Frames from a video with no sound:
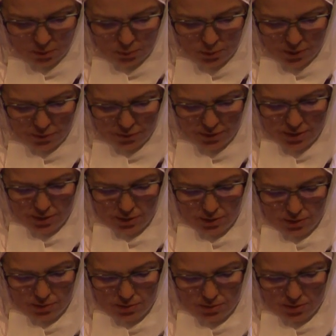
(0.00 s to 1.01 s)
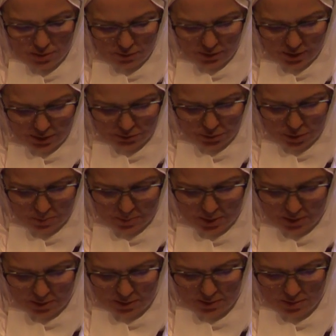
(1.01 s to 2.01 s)
We feel
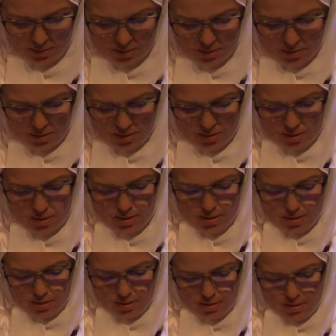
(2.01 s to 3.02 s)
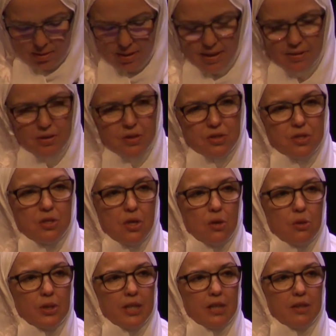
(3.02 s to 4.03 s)
vulnerable, and there's
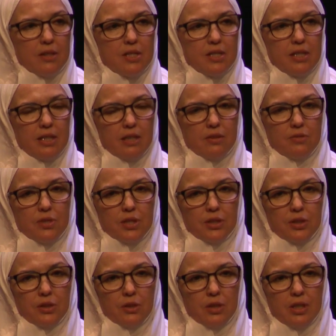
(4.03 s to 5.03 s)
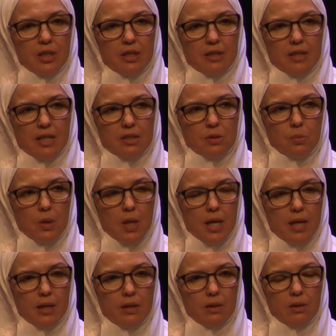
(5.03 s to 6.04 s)
no guarantee of security, and that's
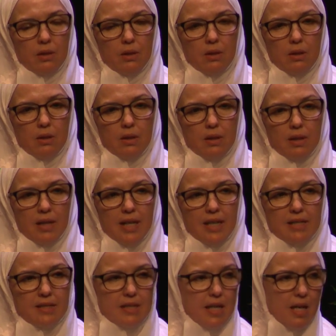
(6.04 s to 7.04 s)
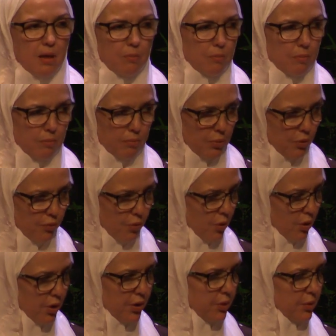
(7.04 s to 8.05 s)
why I stand
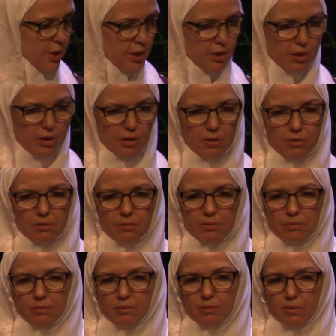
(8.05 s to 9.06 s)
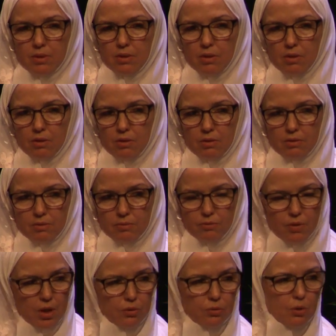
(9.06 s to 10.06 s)
before you here,
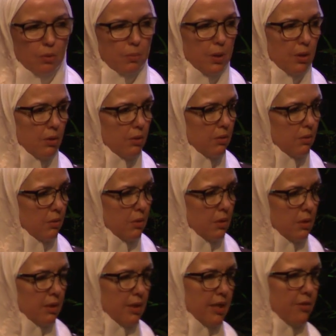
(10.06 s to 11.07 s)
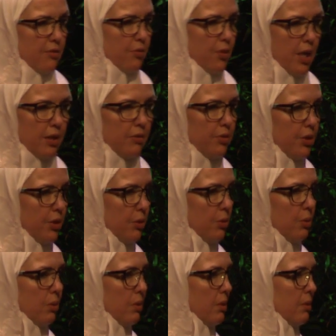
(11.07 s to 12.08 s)
vulnerable, in front of
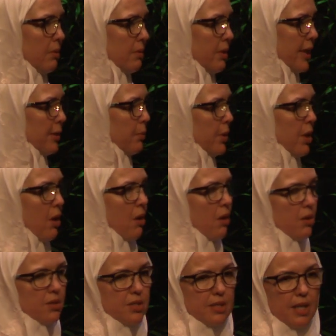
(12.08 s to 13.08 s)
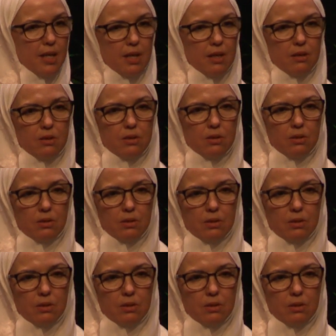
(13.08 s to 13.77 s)
you, like we all stand